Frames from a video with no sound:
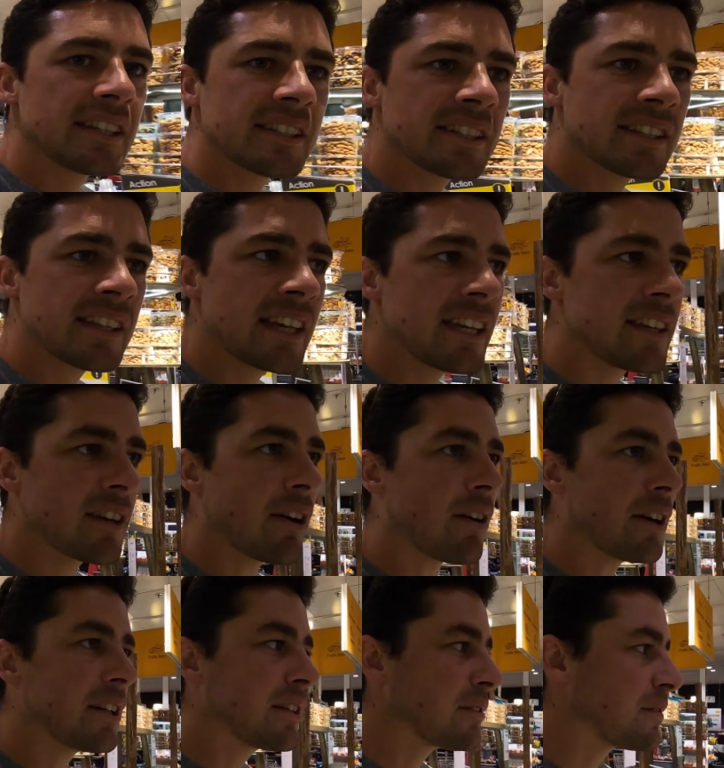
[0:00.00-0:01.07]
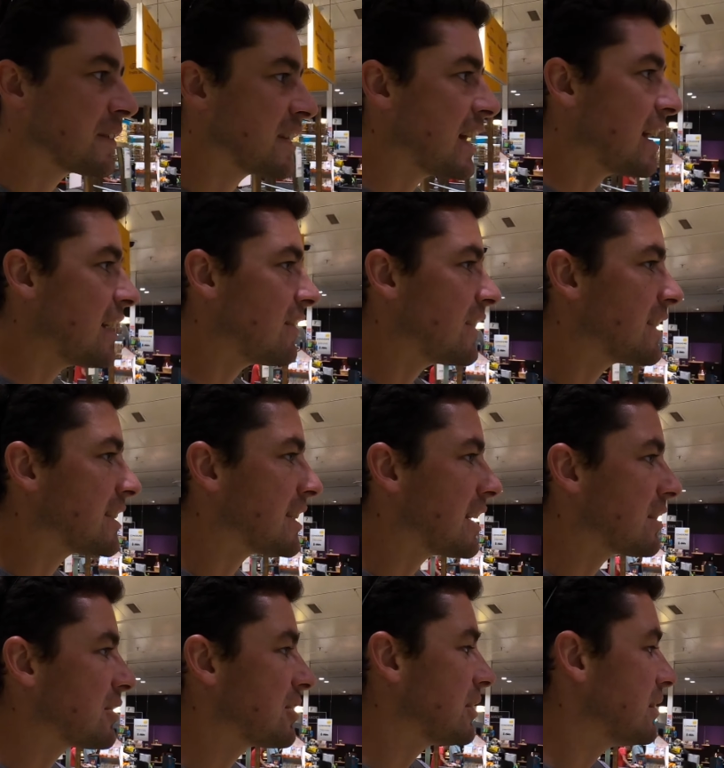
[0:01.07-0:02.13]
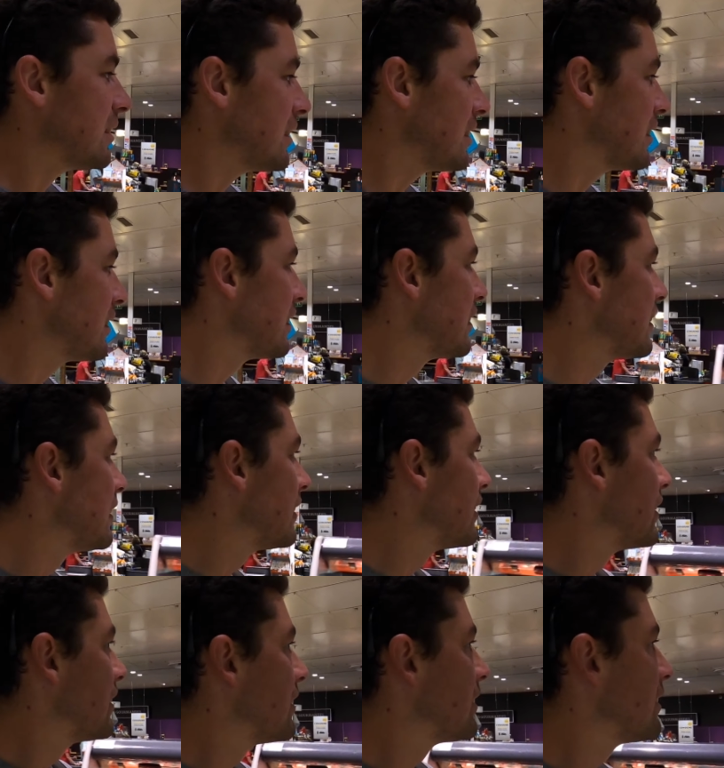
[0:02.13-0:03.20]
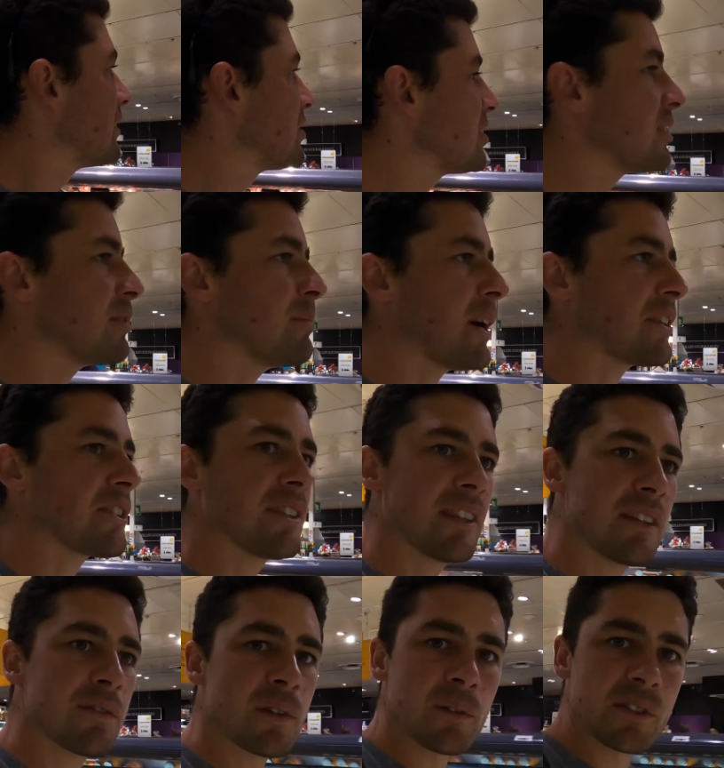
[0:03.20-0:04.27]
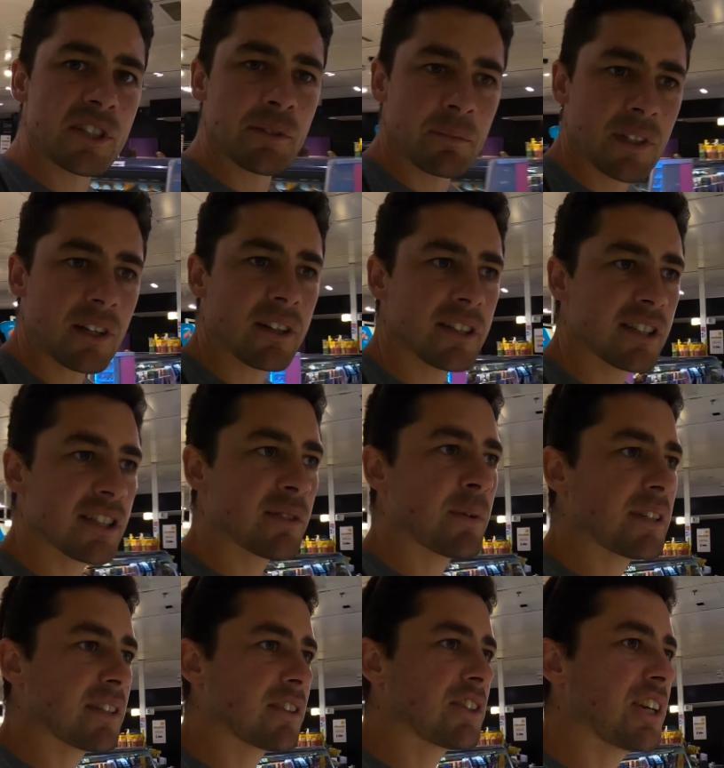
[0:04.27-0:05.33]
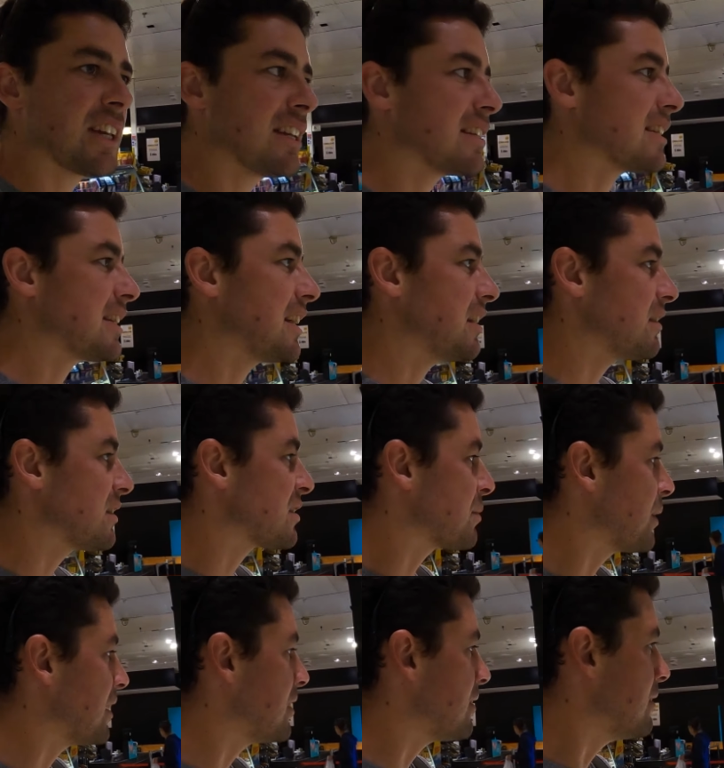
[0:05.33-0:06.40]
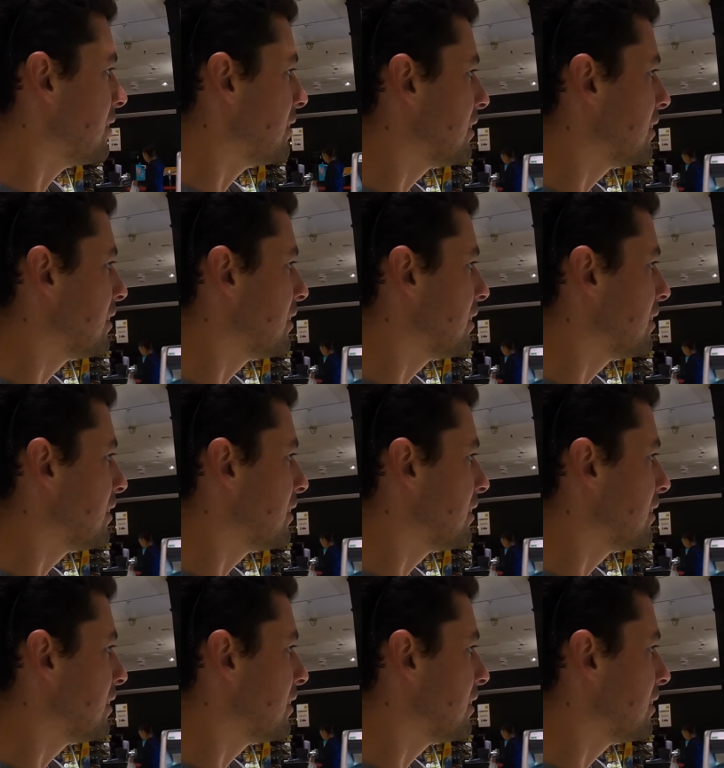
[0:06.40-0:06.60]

is the kind of dairy section. Should imagine they've got some nice Swiss cheese here as well.